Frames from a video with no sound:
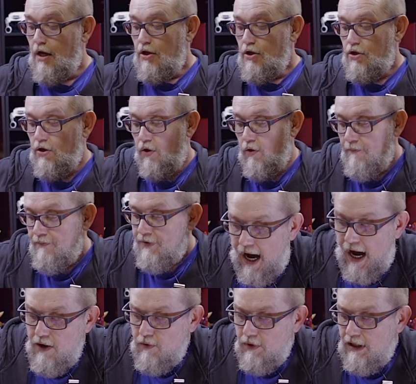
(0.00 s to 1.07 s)
So
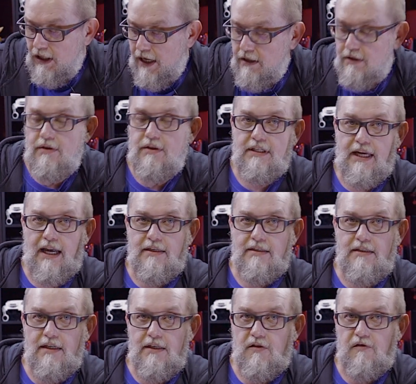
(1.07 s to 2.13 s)
I would like to
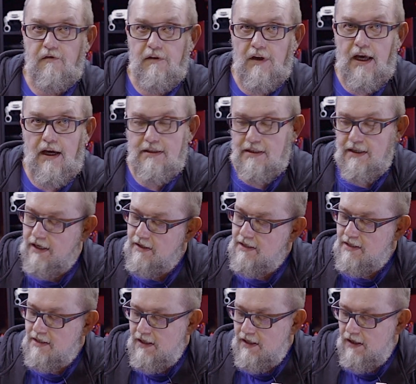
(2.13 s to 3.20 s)
test this flux and
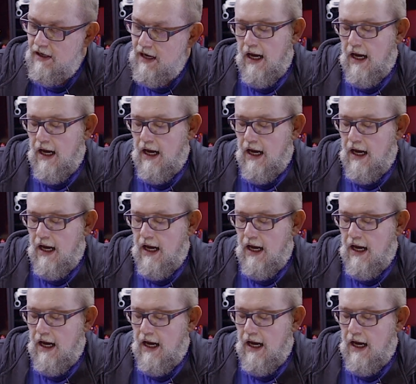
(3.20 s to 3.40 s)
see